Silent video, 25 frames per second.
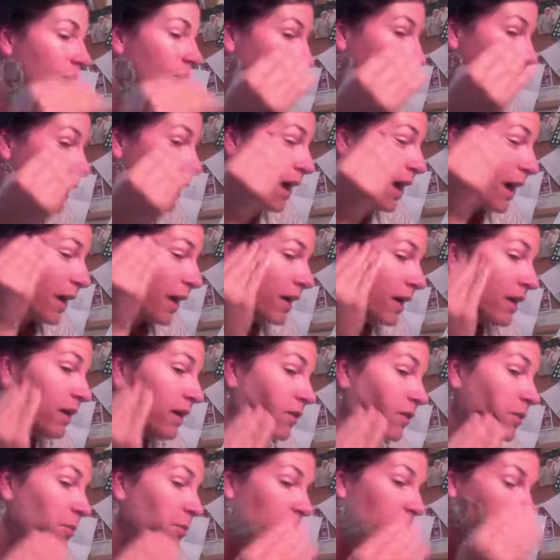yet it
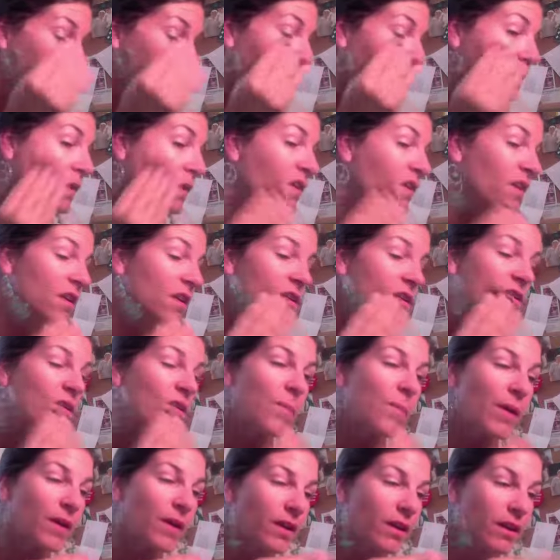gives me a pretty decent
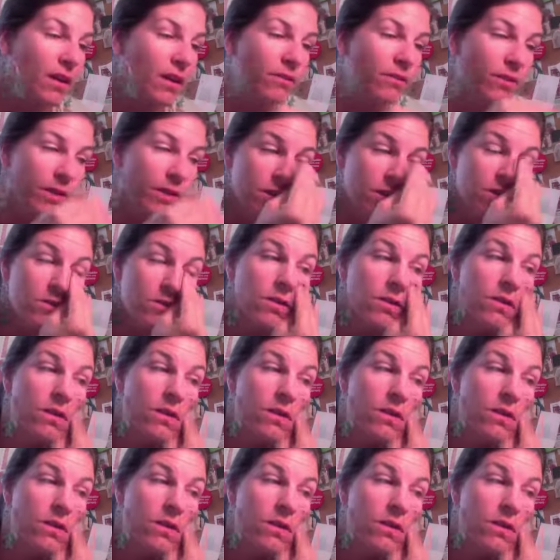amount of coverage.